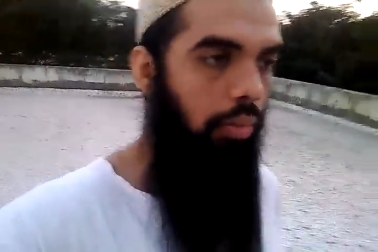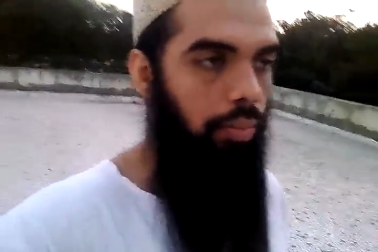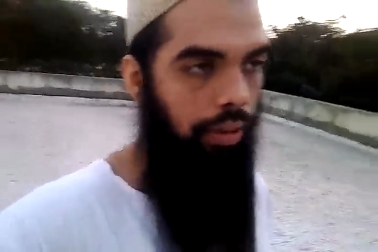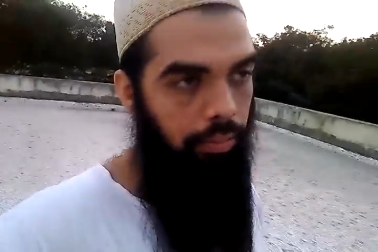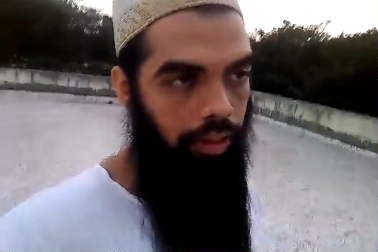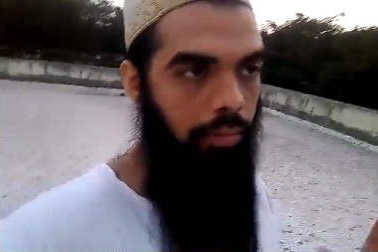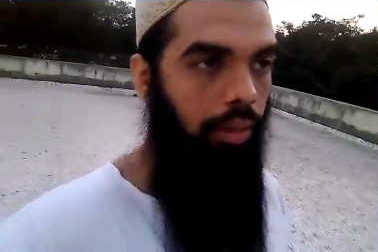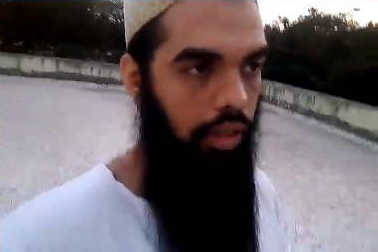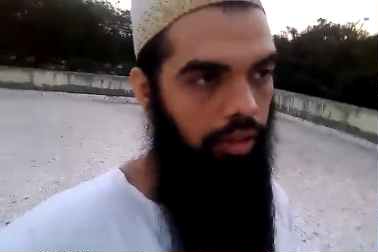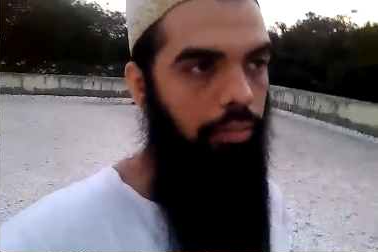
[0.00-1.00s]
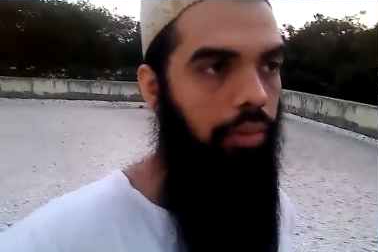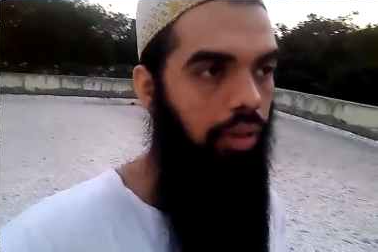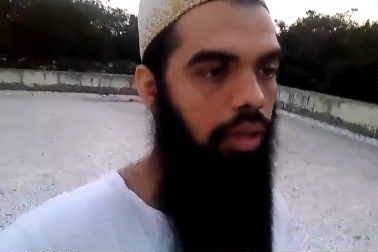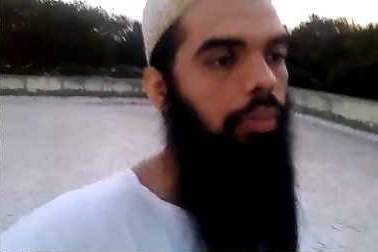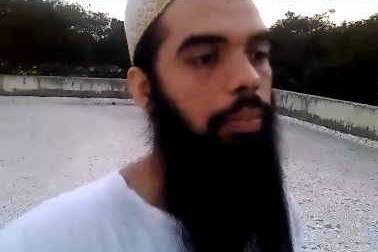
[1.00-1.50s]
pray my Maghrib
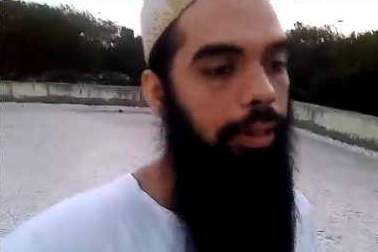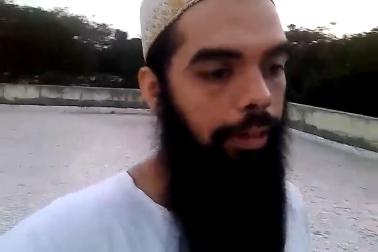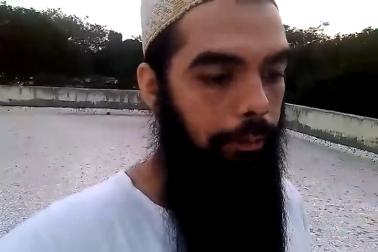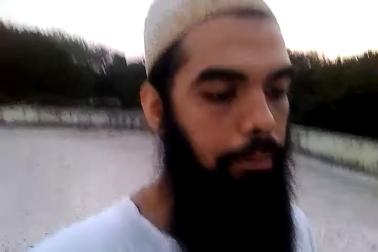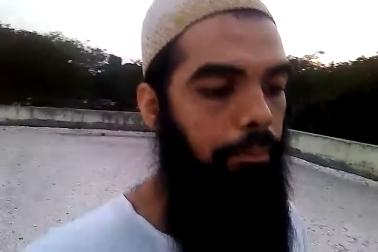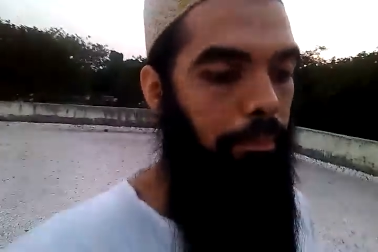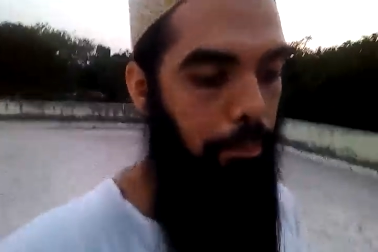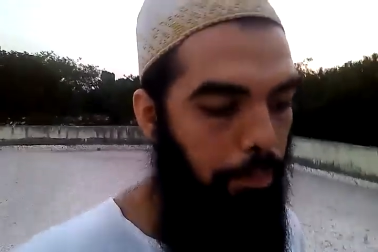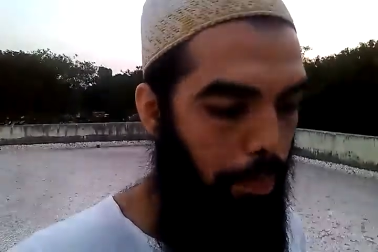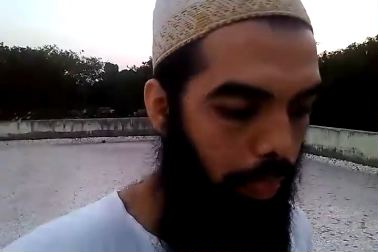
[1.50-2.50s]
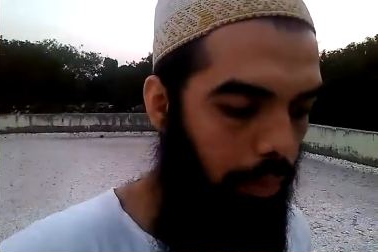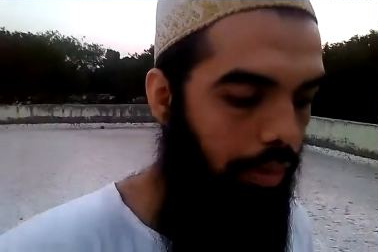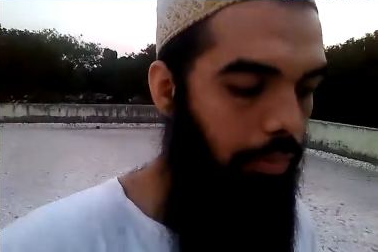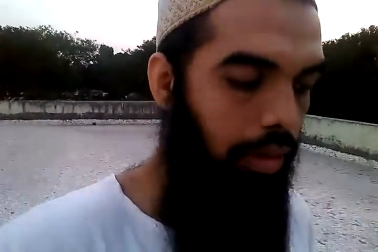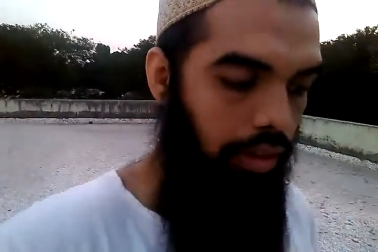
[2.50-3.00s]
prayer,
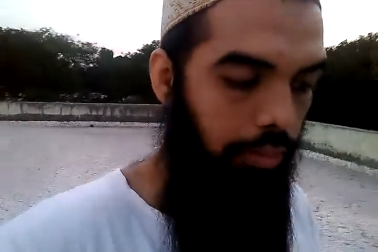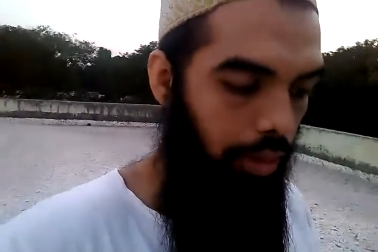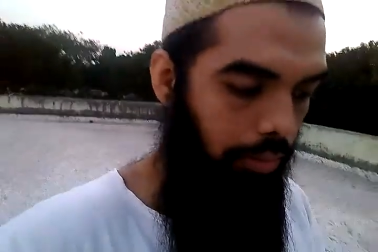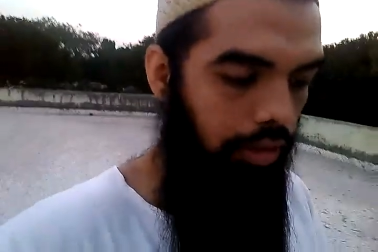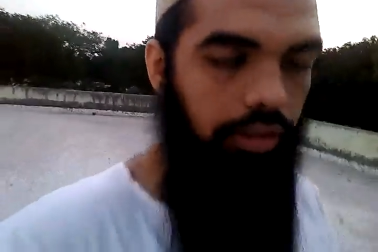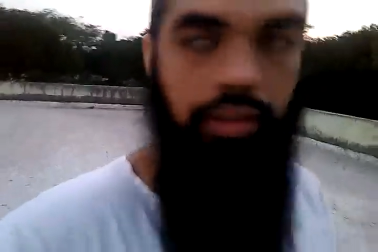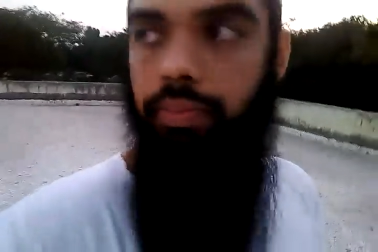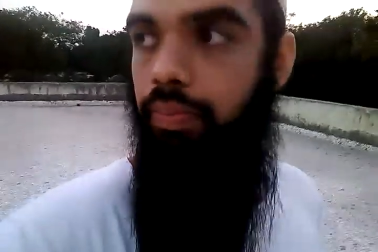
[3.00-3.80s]
my Maghrib namaz,